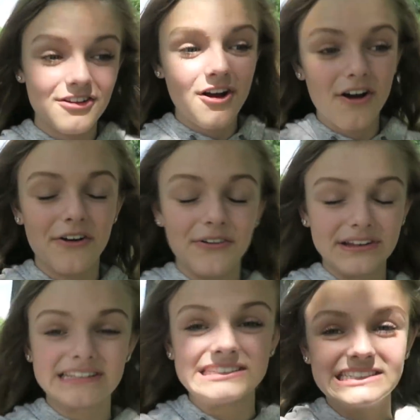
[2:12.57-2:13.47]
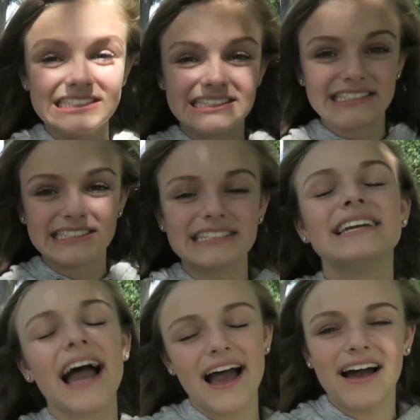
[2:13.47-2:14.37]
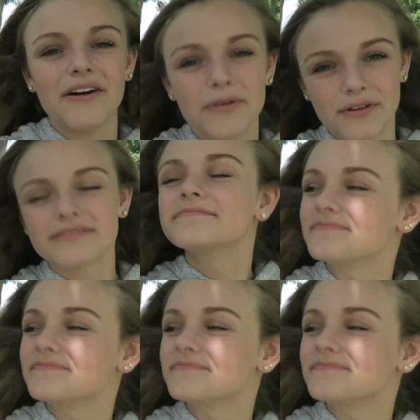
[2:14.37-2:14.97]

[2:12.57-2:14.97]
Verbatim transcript: don't know. We'll insert pictures. Yeah, we did